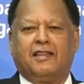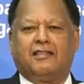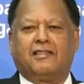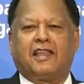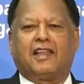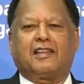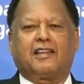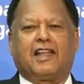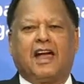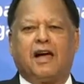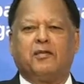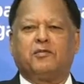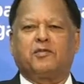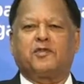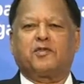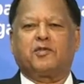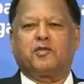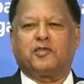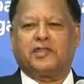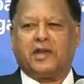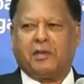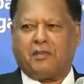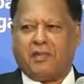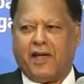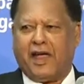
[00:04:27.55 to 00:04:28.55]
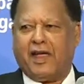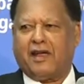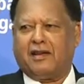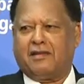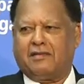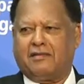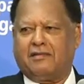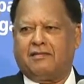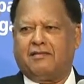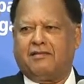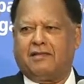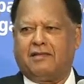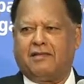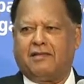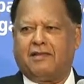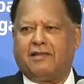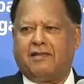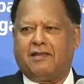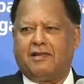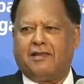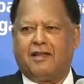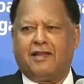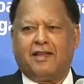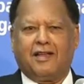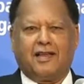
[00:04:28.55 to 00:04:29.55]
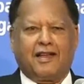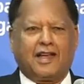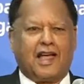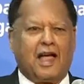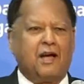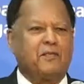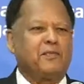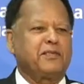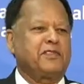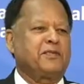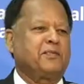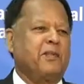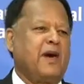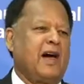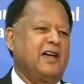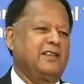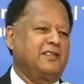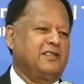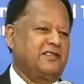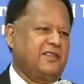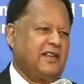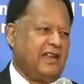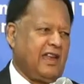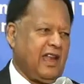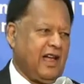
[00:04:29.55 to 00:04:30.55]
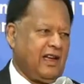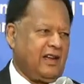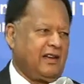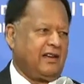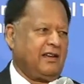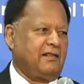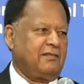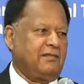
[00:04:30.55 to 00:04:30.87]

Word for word: that comes to Japan comes past Sri Lanka.